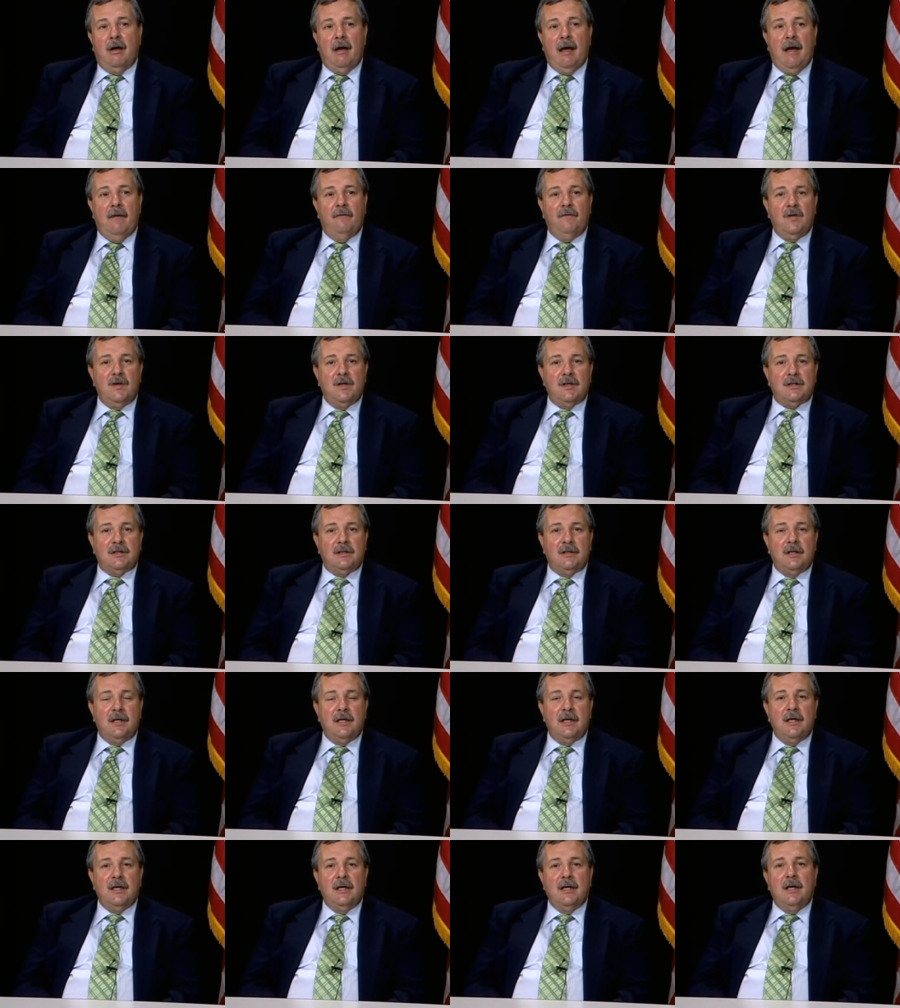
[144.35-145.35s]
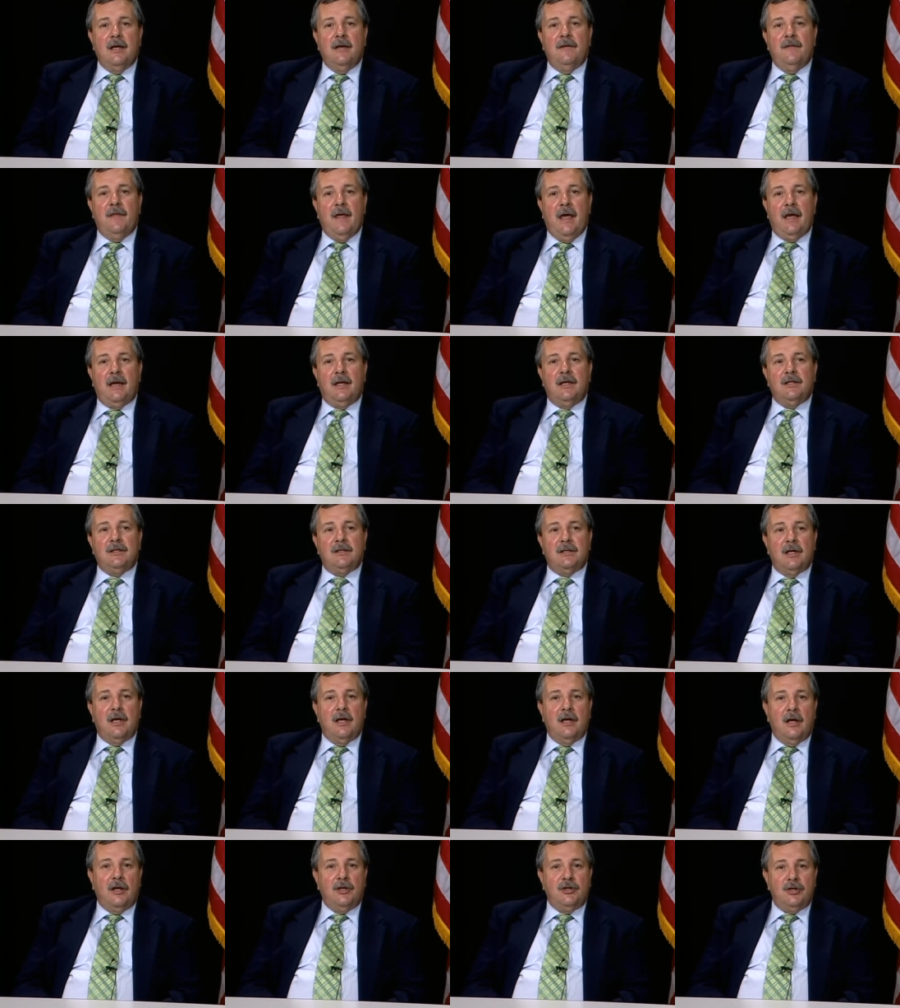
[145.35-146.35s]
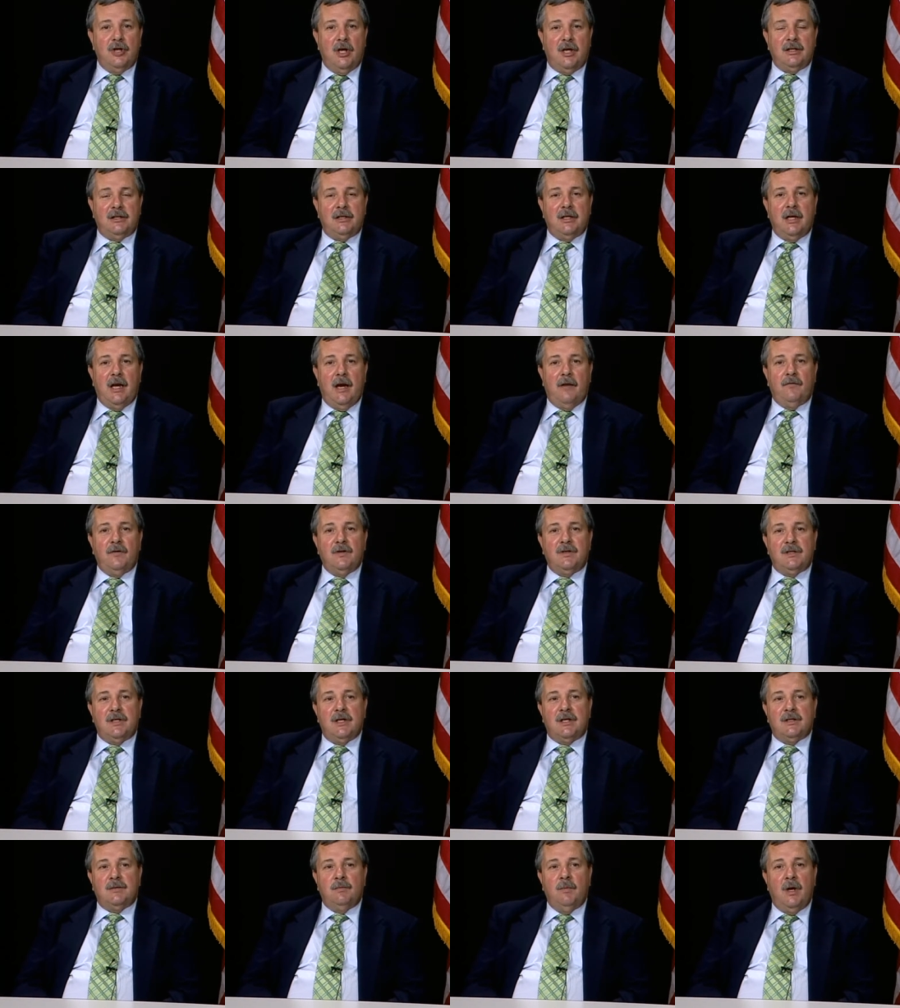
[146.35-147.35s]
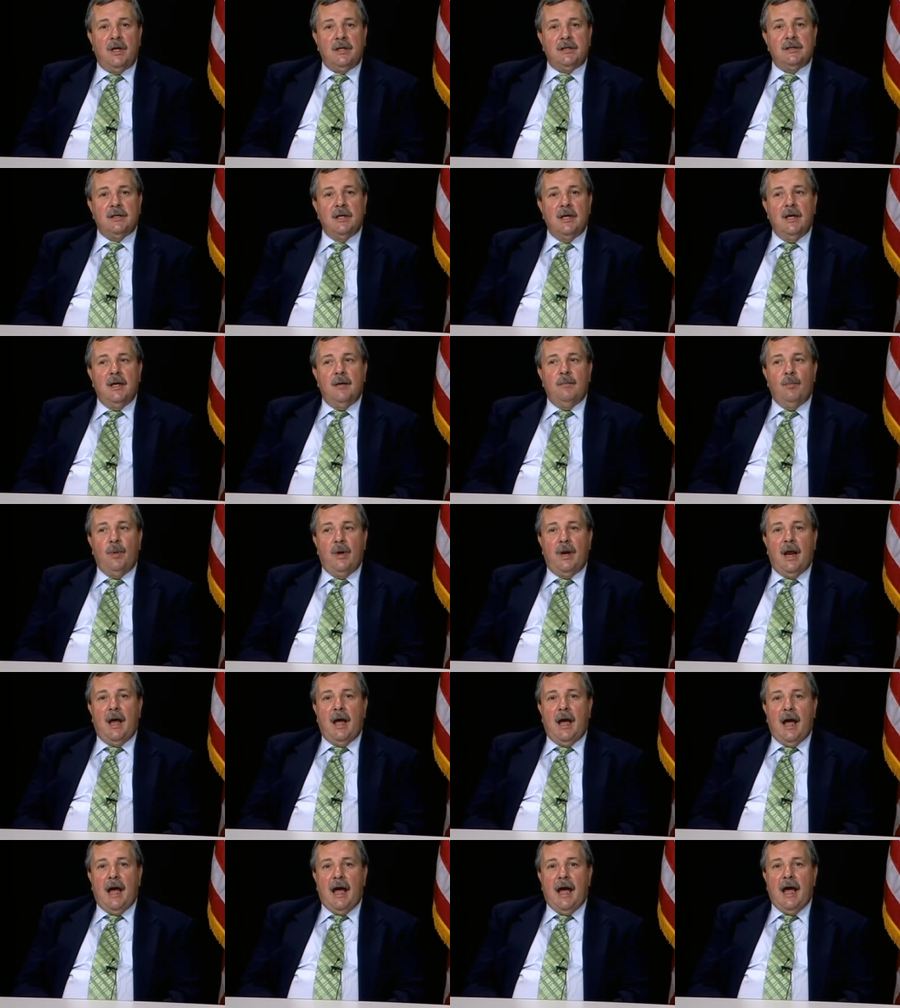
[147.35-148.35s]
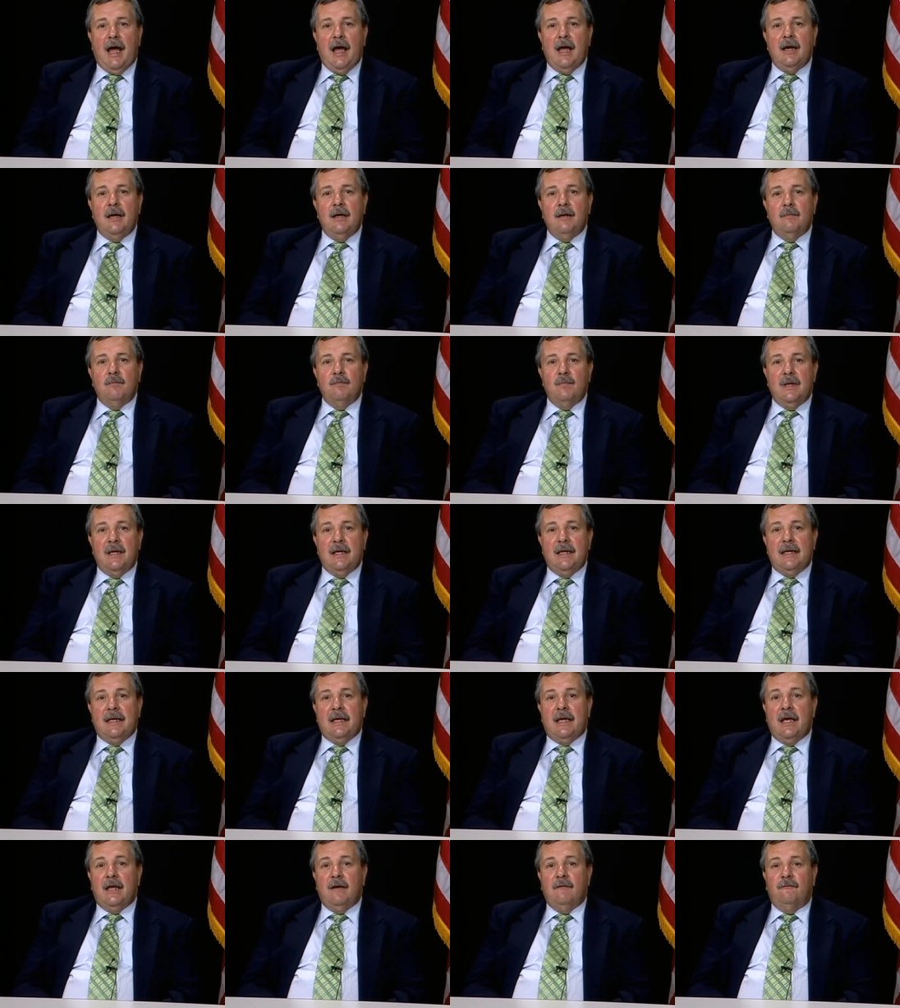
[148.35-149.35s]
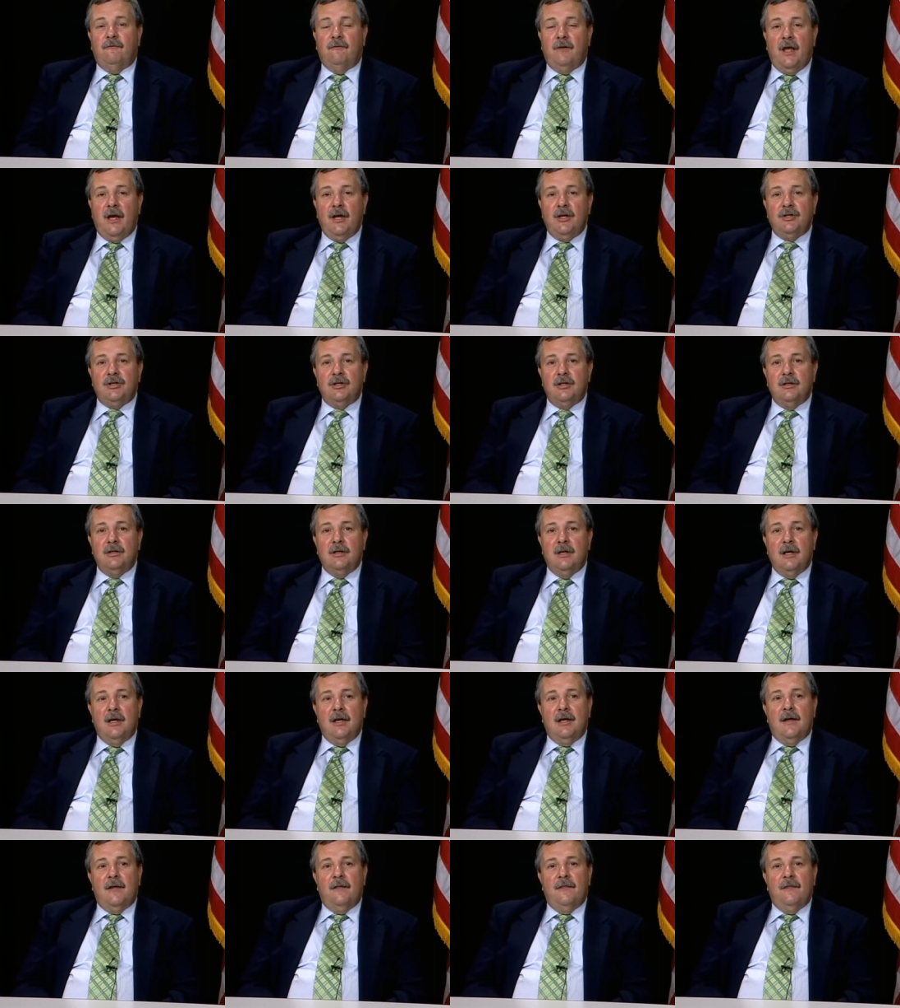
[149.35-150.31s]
Now, obviously, that is adjusted every six months, but I meaning inflation,